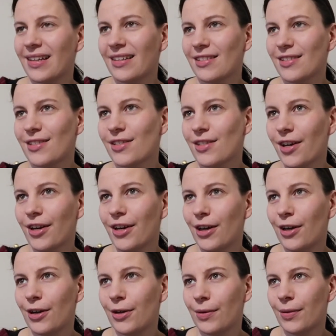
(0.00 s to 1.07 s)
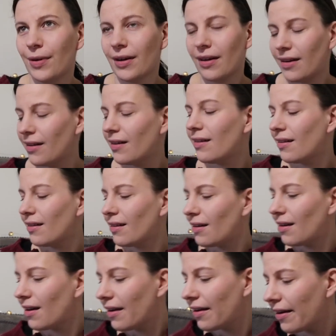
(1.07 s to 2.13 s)
So
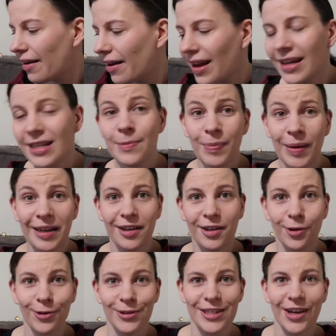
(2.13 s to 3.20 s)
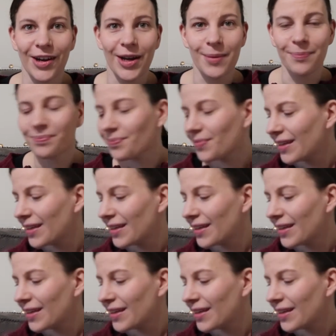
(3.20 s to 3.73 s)
it's been a long time.